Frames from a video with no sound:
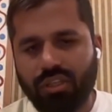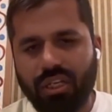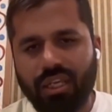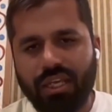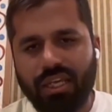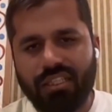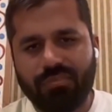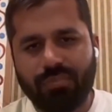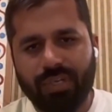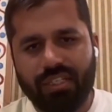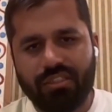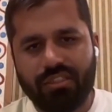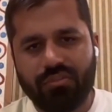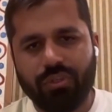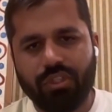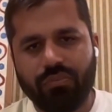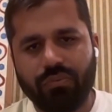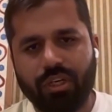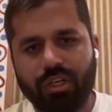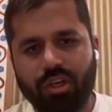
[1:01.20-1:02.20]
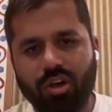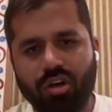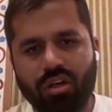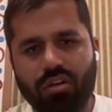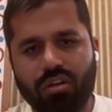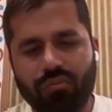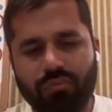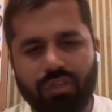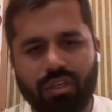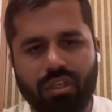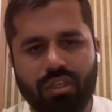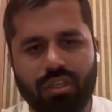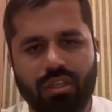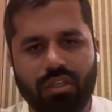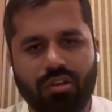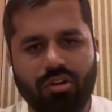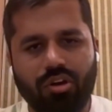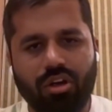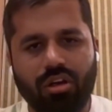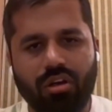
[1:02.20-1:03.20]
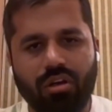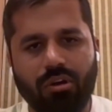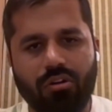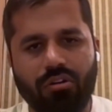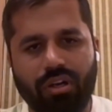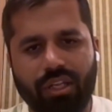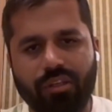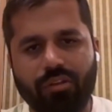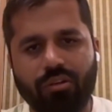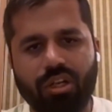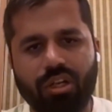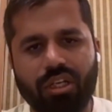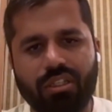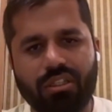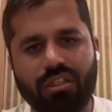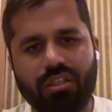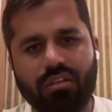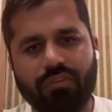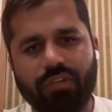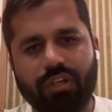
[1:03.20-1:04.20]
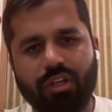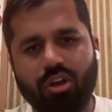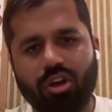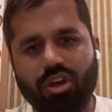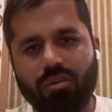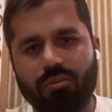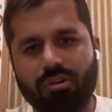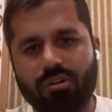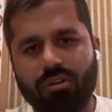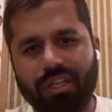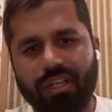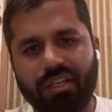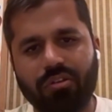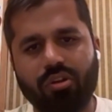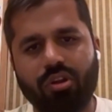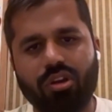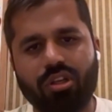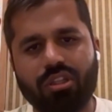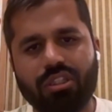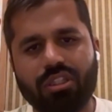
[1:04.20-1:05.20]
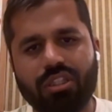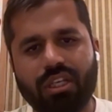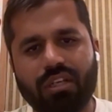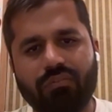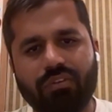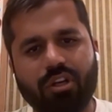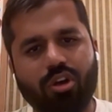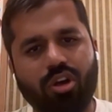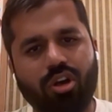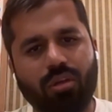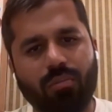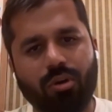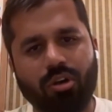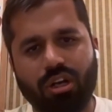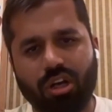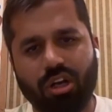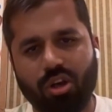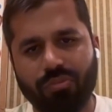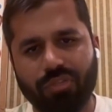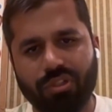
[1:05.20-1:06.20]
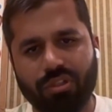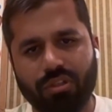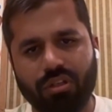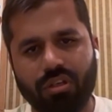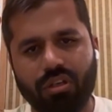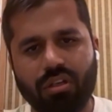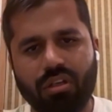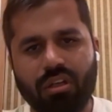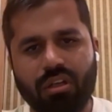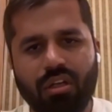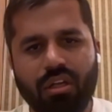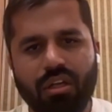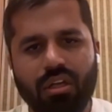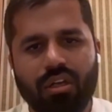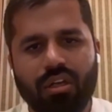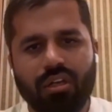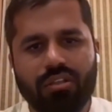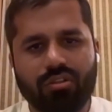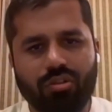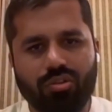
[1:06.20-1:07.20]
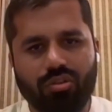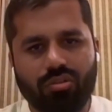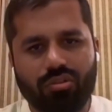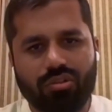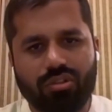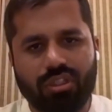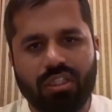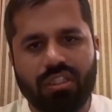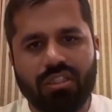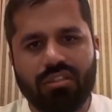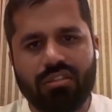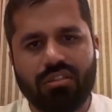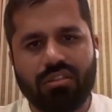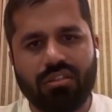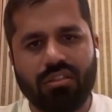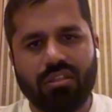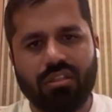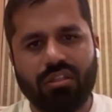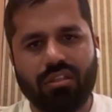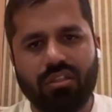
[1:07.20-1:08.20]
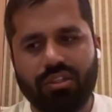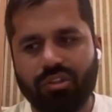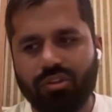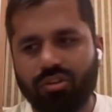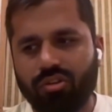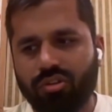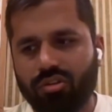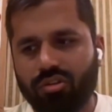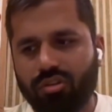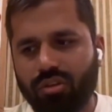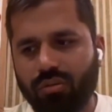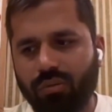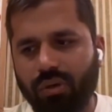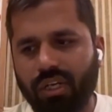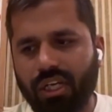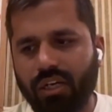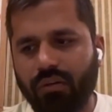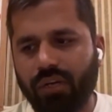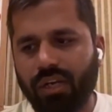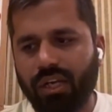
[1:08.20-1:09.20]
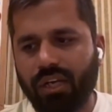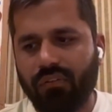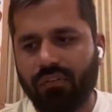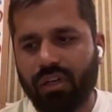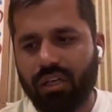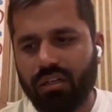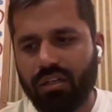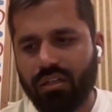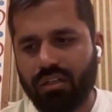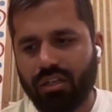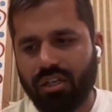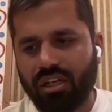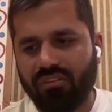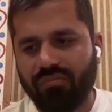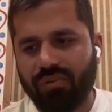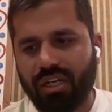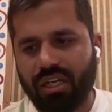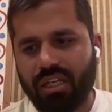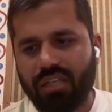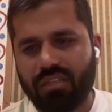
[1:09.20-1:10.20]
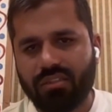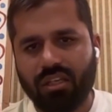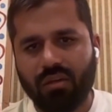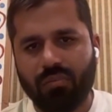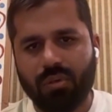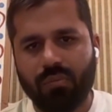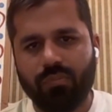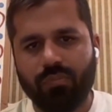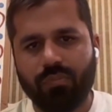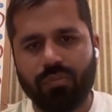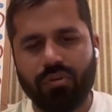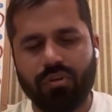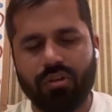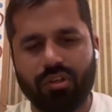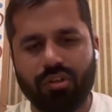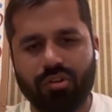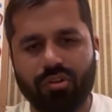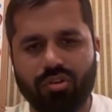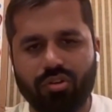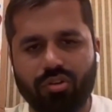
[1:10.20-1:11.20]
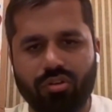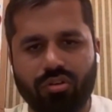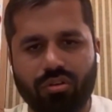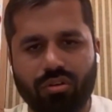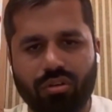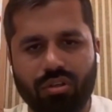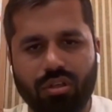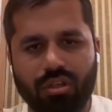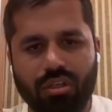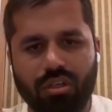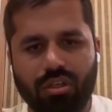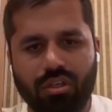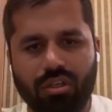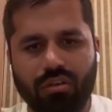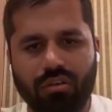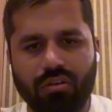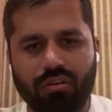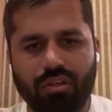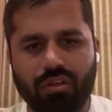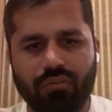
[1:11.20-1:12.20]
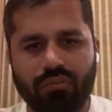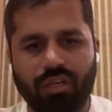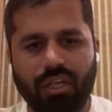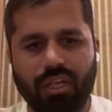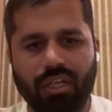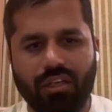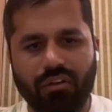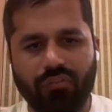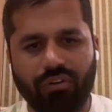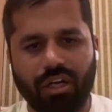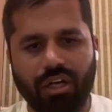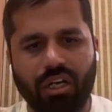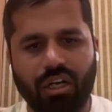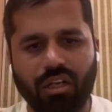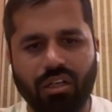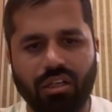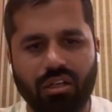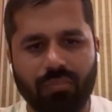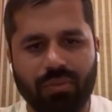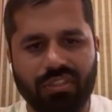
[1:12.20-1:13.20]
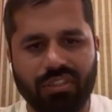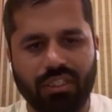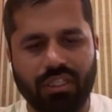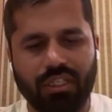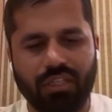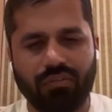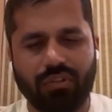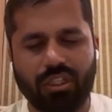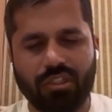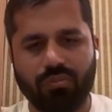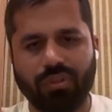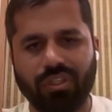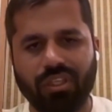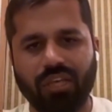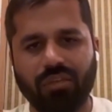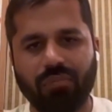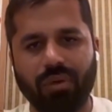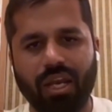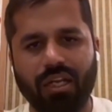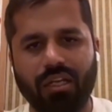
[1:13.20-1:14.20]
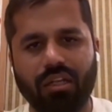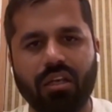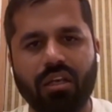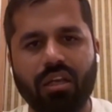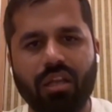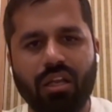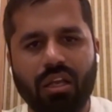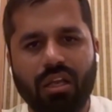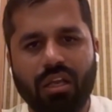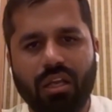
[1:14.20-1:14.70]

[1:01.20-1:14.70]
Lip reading: three aspects which we talk. We talk about regulation, we talk about technology, and we talk about adoption. So since 2021, government has come up, like a front runner, basically with a swinging bat,